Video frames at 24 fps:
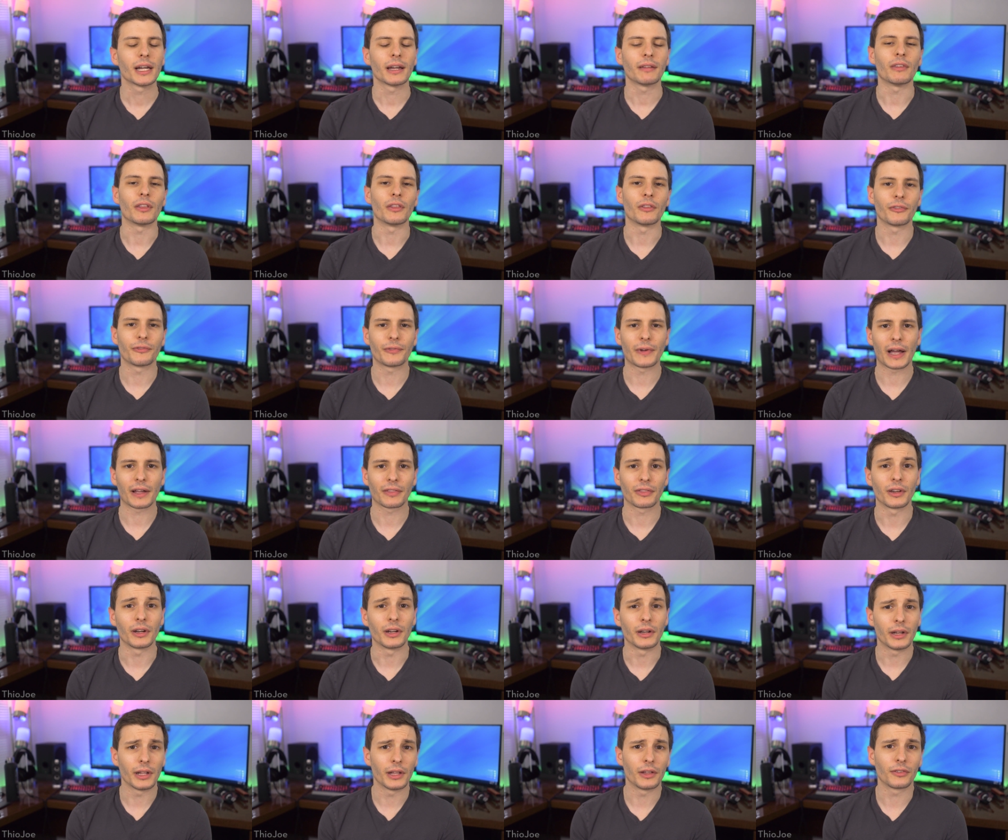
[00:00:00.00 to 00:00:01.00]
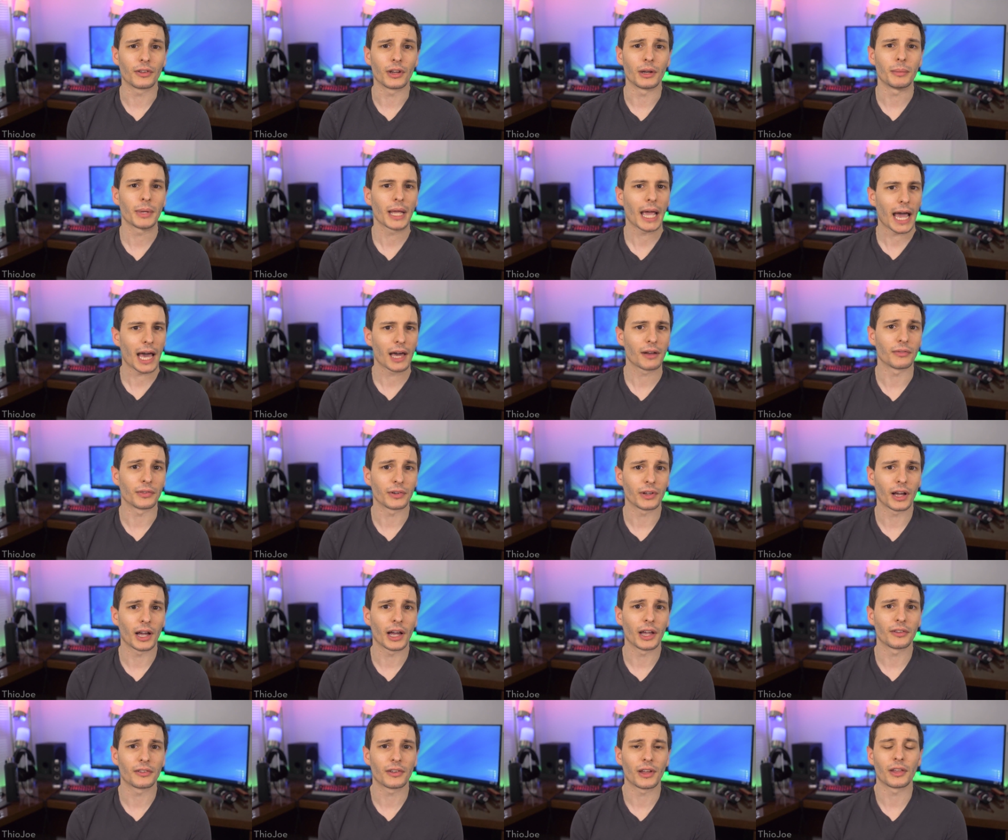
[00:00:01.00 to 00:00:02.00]
And then the fact that it is going to be
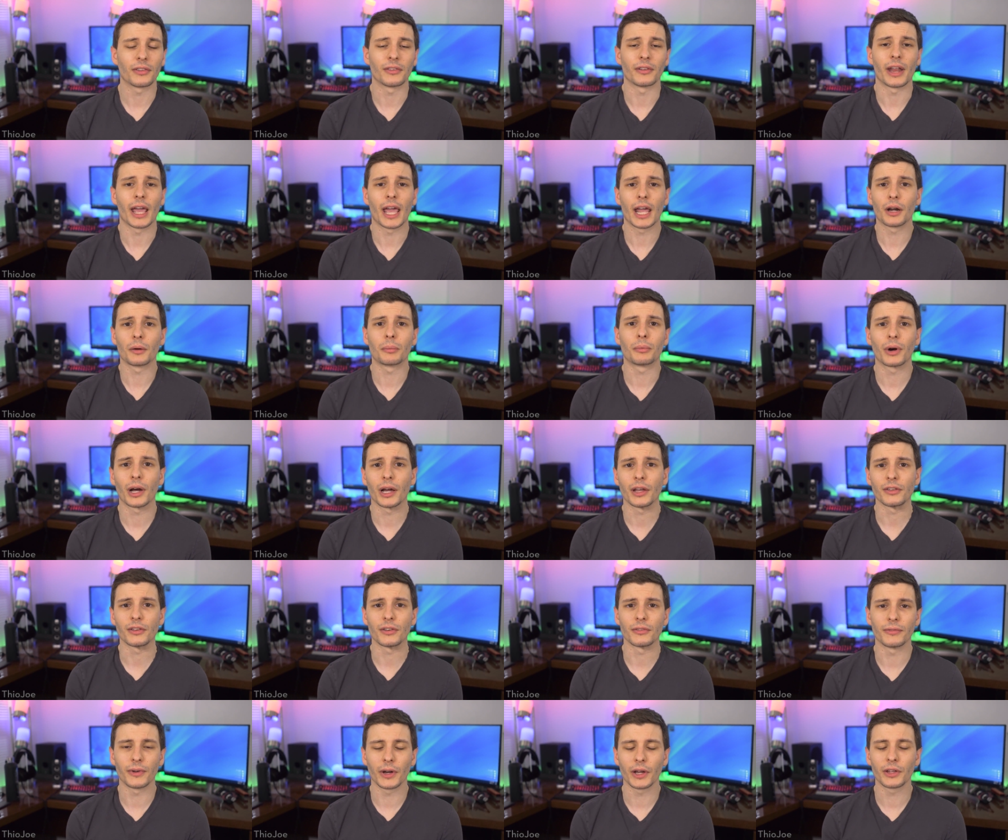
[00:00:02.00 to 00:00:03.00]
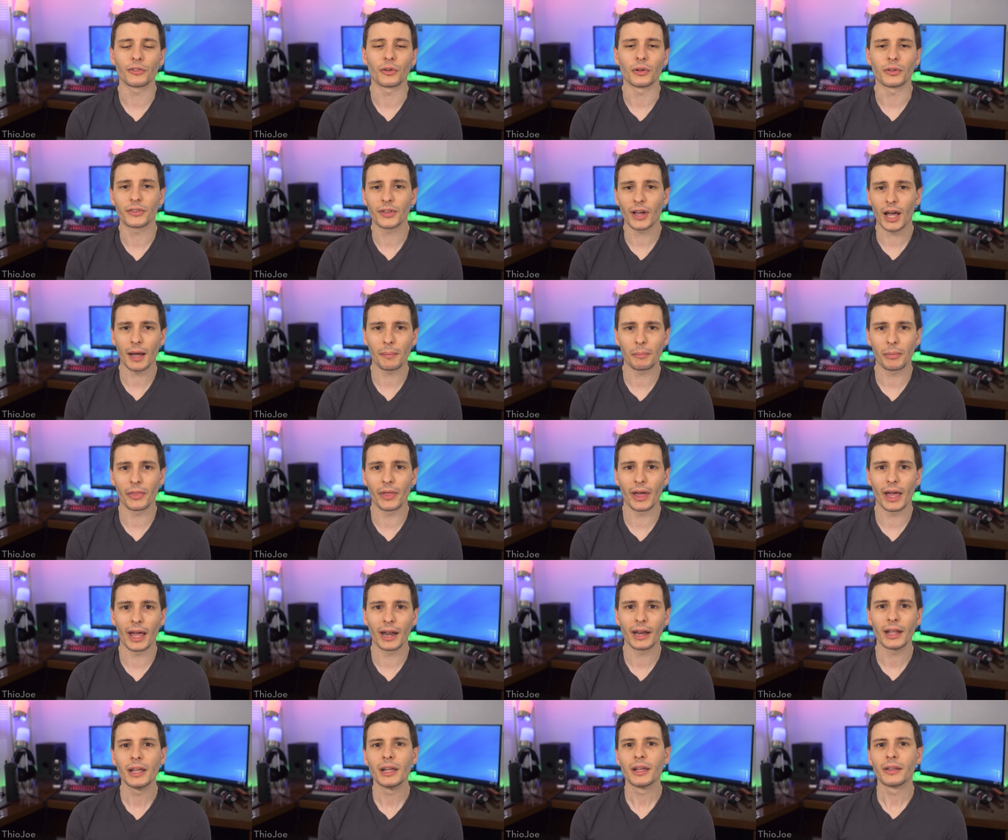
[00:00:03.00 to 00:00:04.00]
advertised as an enterprise device on top of that,